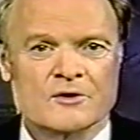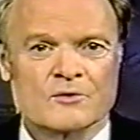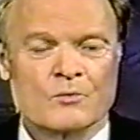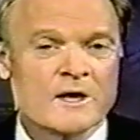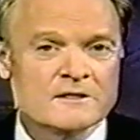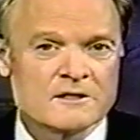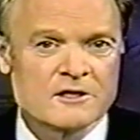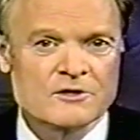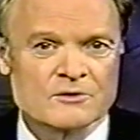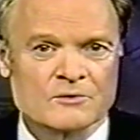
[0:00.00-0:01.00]
one
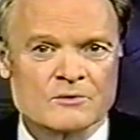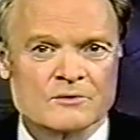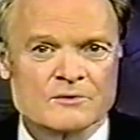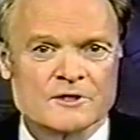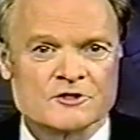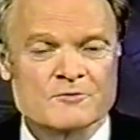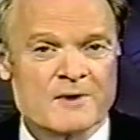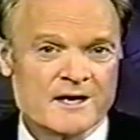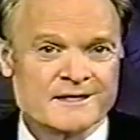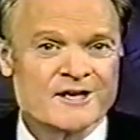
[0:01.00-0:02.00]
clue that you
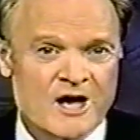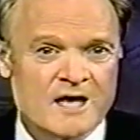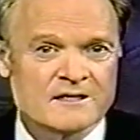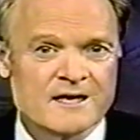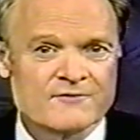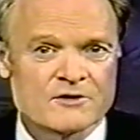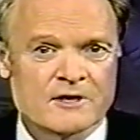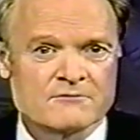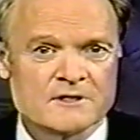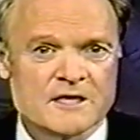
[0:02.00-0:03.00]
might not have a
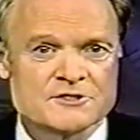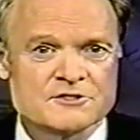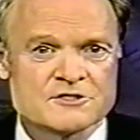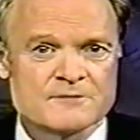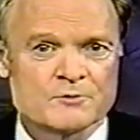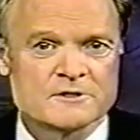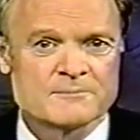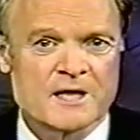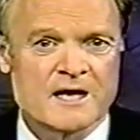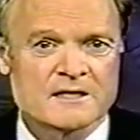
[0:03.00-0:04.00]
great relationship with the
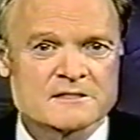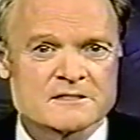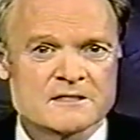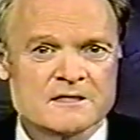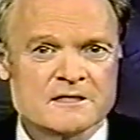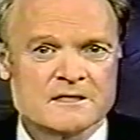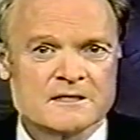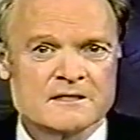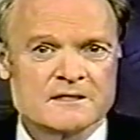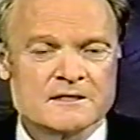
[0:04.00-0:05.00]
blacks
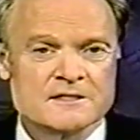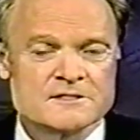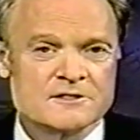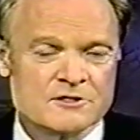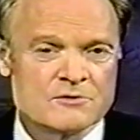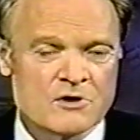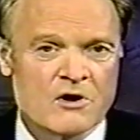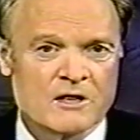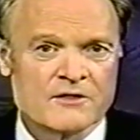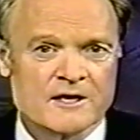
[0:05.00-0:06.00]
is that you
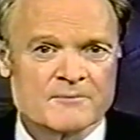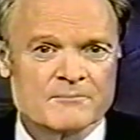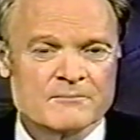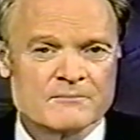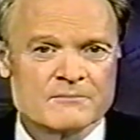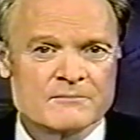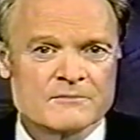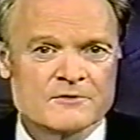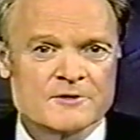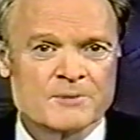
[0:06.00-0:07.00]
call them
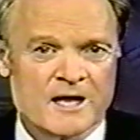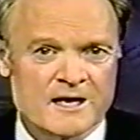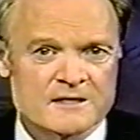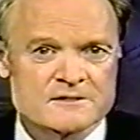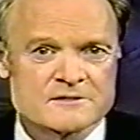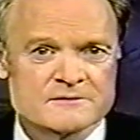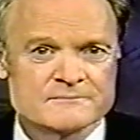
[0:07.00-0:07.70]
the blacks.